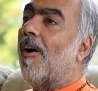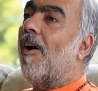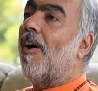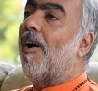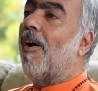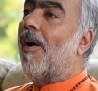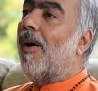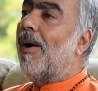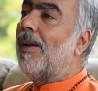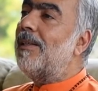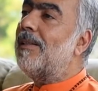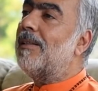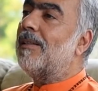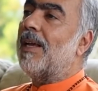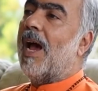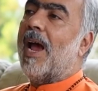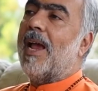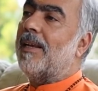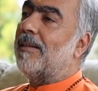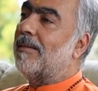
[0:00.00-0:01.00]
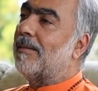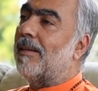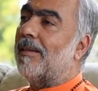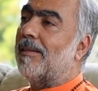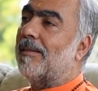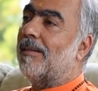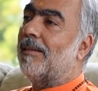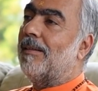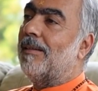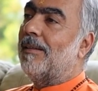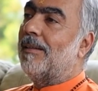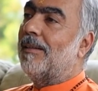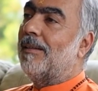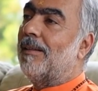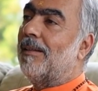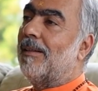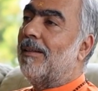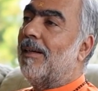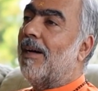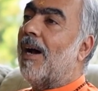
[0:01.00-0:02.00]
all sciences
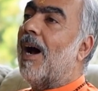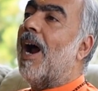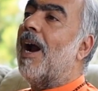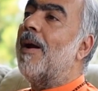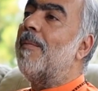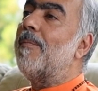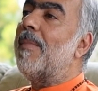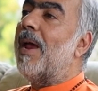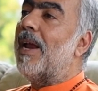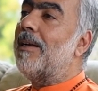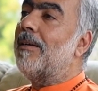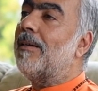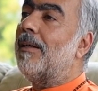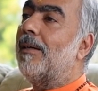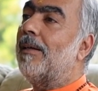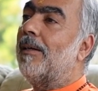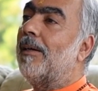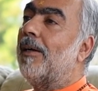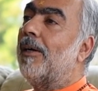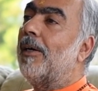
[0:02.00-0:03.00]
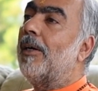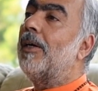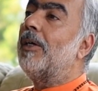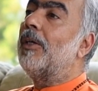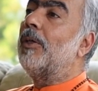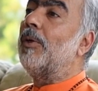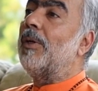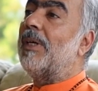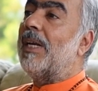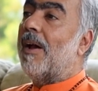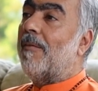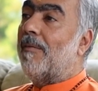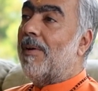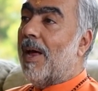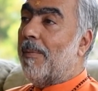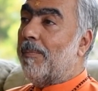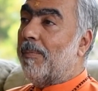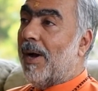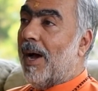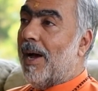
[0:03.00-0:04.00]
are meant to
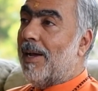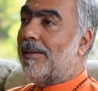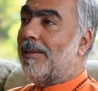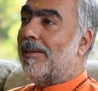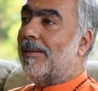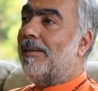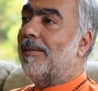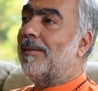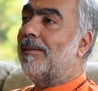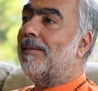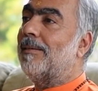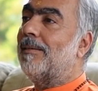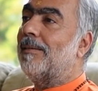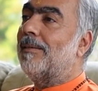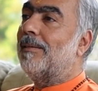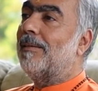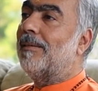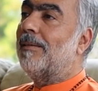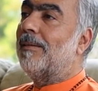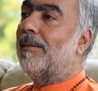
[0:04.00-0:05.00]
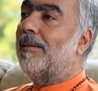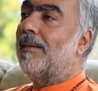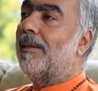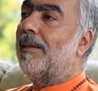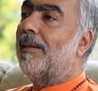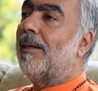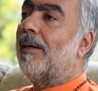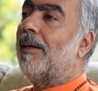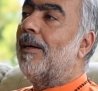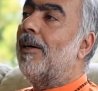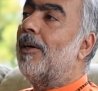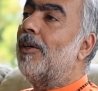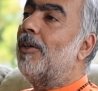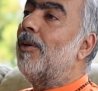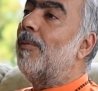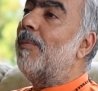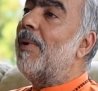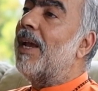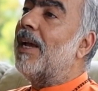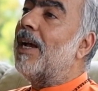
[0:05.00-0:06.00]
develop us,
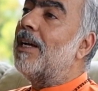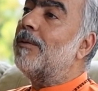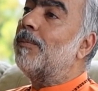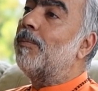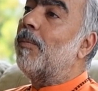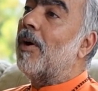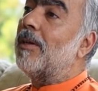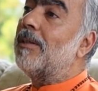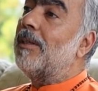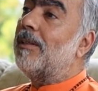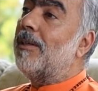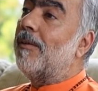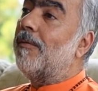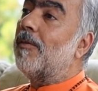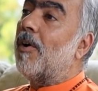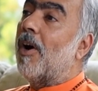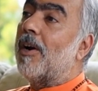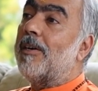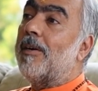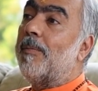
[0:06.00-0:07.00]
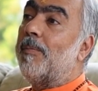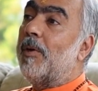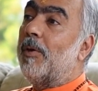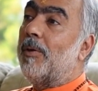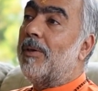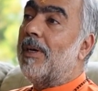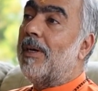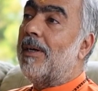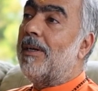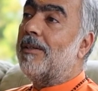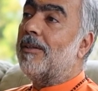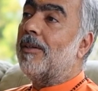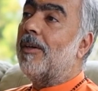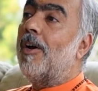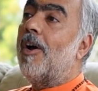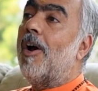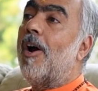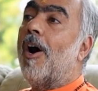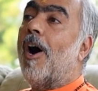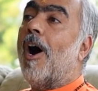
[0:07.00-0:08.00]
to make us positive contributors
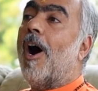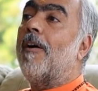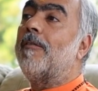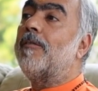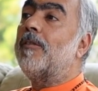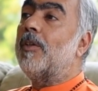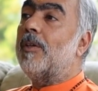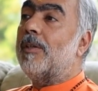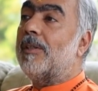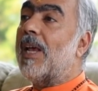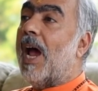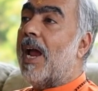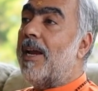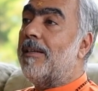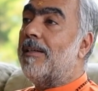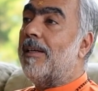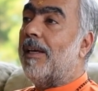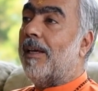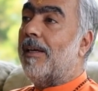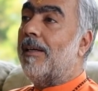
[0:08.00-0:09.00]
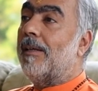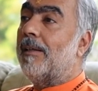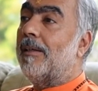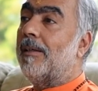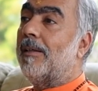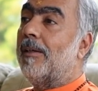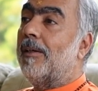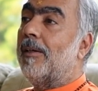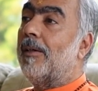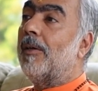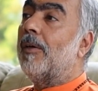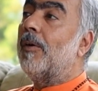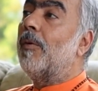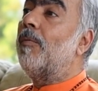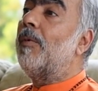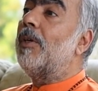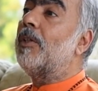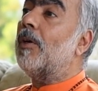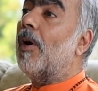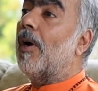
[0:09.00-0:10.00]
of society,
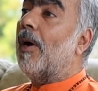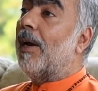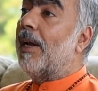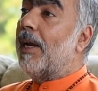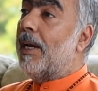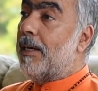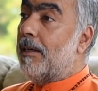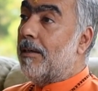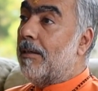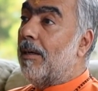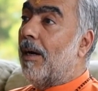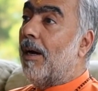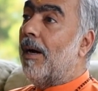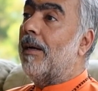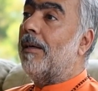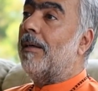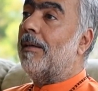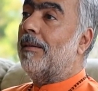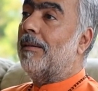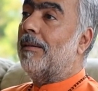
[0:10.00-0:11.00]
which in turn